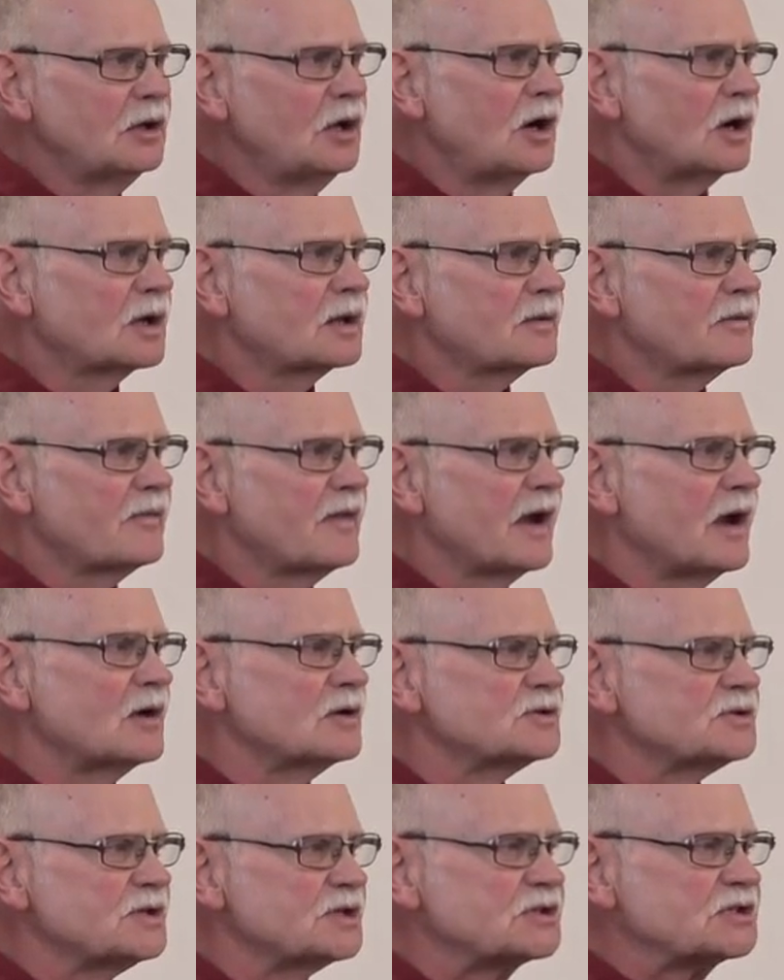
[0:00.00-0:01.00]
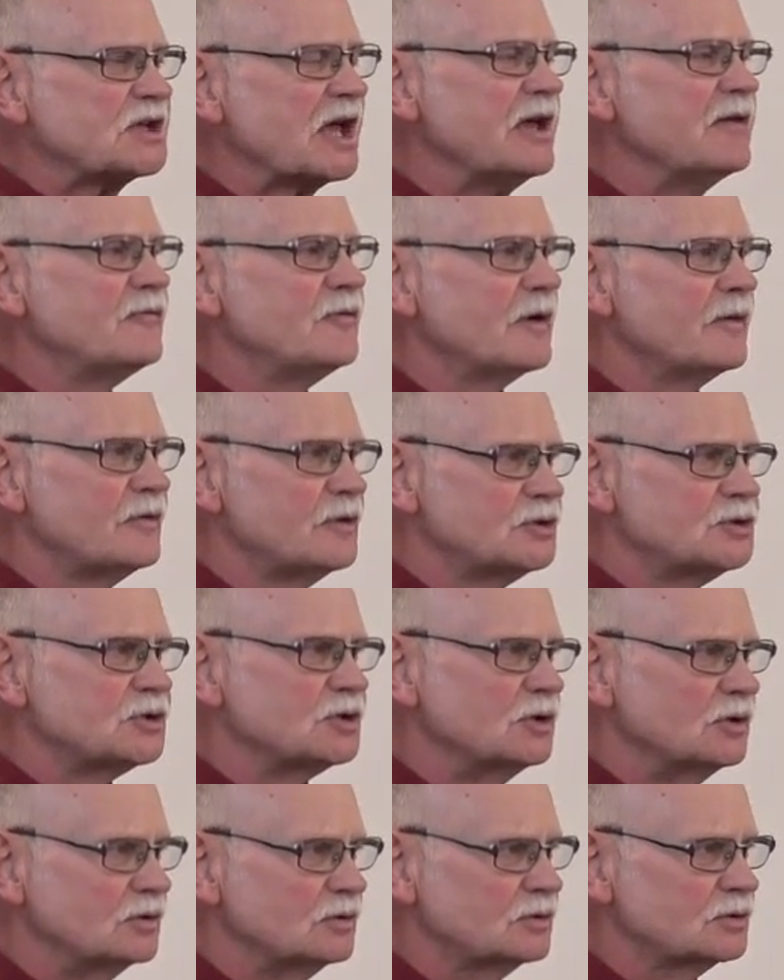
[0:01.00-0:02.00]
Look, there's the Savior of the
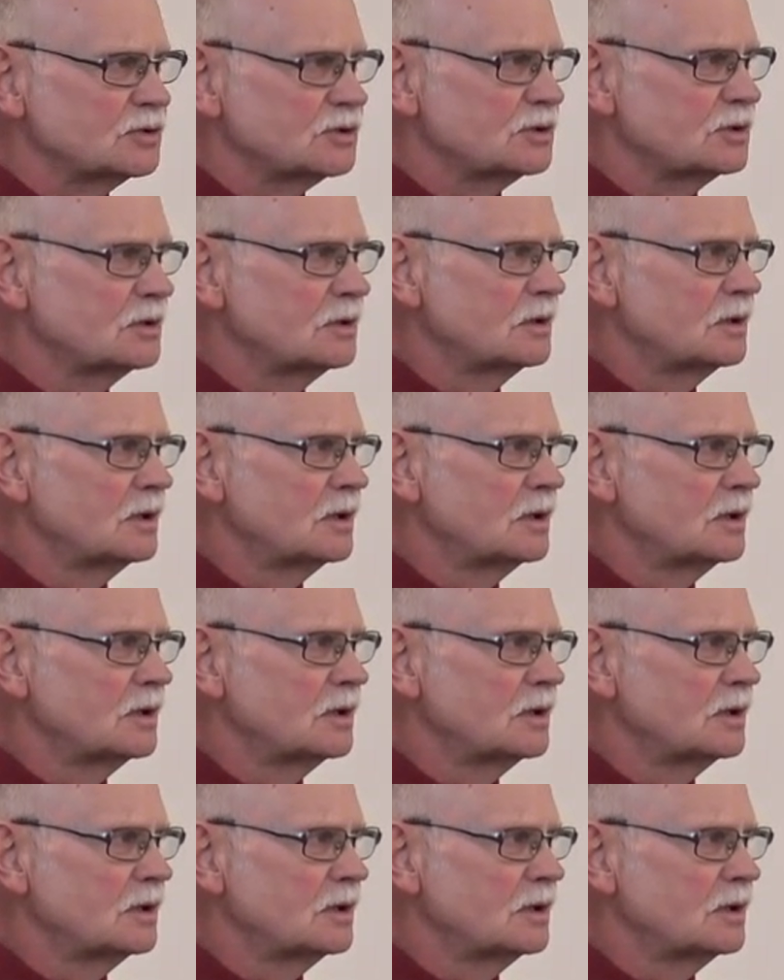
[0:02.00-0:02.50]
Jews.